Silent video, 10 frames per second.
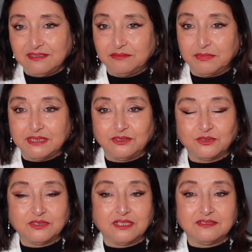makes no
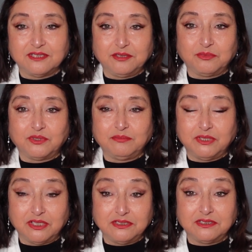sense anymore. I'm
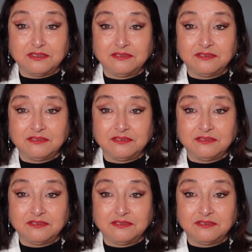done.